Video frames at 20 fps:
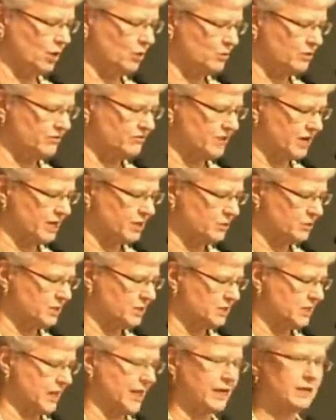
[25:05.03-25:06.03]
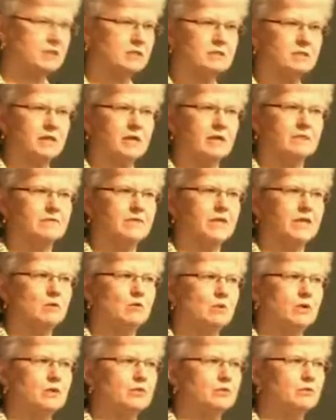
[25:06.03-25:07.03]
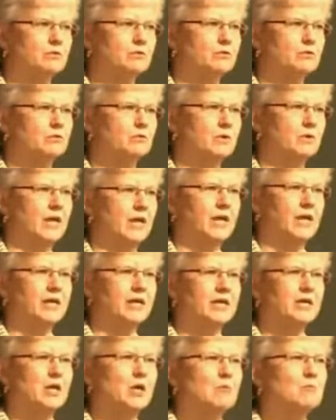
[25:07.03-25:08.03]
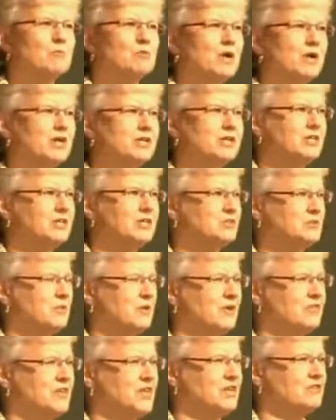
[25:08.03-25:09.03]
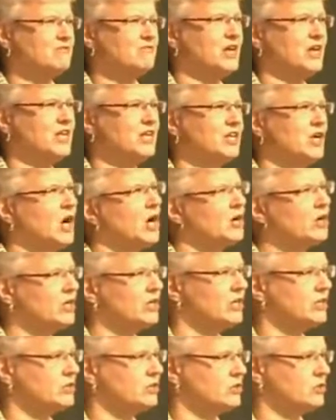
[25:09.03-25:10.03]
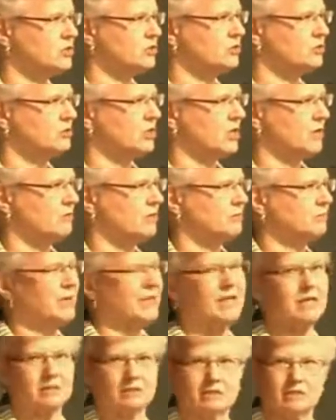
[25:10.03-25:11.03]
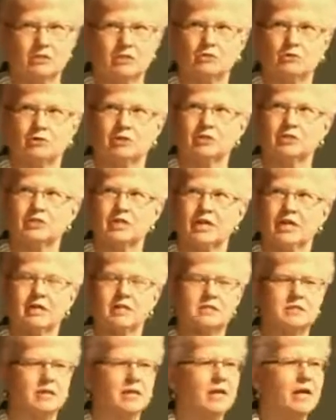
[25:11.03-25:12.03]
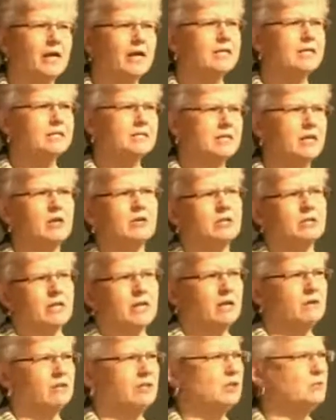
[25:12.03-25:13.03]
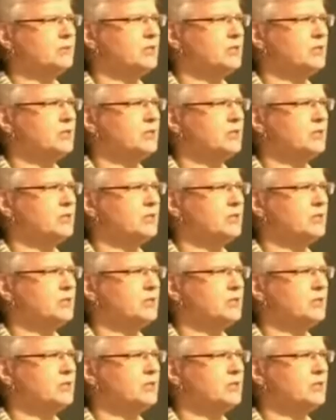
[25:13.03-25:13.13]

refinery tanks, and they went through a process where they invited artists to come and paint these oil tanks. And it started out a little bit